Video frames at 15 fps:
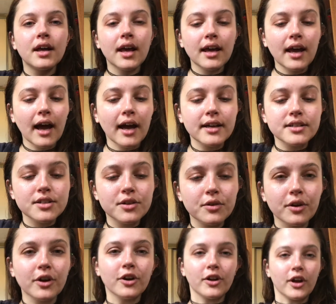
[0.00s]
guys, new
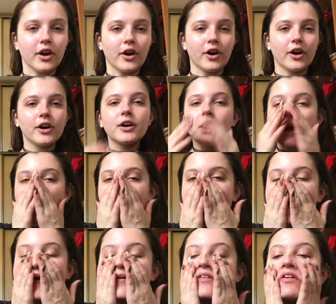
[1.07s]
girl here.
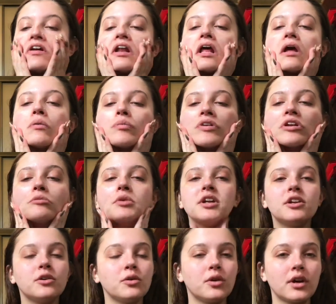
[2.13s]
Today I'm going to be
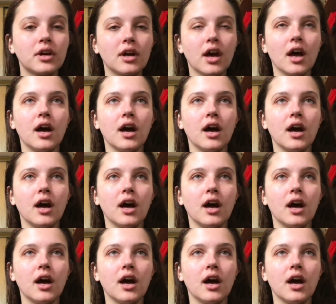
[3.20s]
doing